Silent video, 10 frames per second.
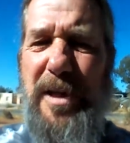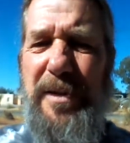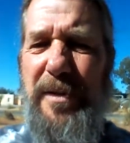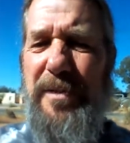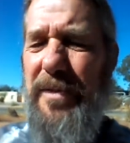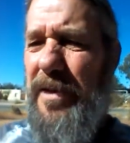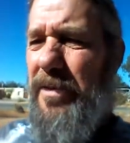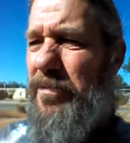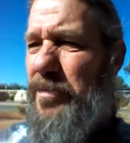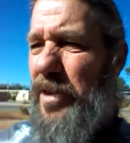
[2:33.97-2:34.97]
like
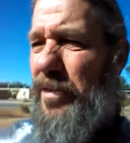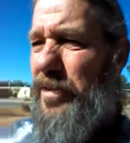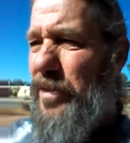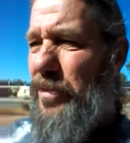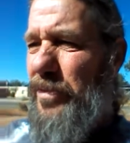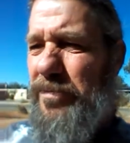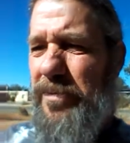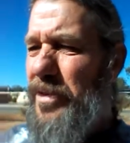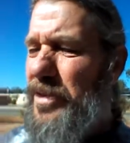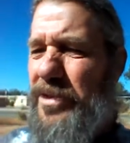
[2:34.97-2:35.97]
you know, the old,
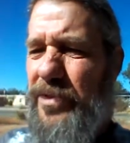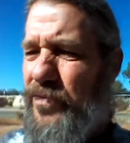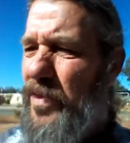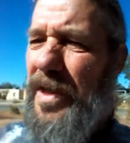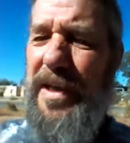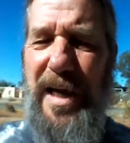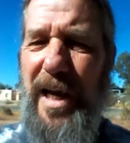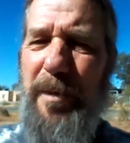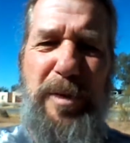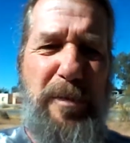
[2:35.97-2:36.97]
really just fucking
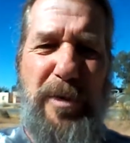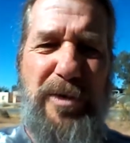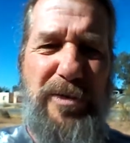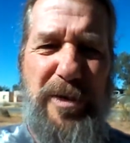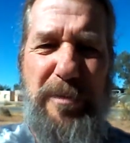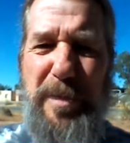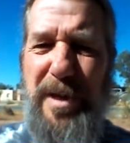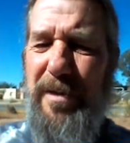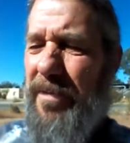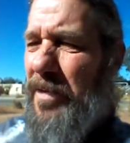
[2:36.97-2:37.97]
happy music,
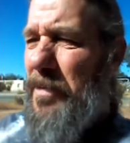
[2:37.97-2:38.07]
man.